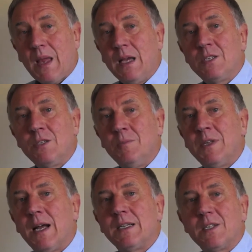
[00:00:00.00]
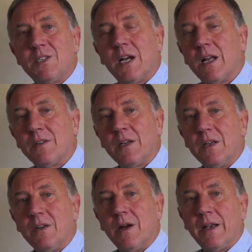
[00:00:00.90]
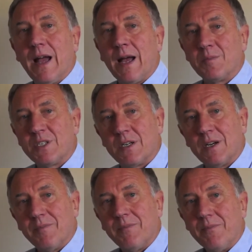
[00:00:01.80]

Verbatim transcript: Assume that as a child you had a hamster.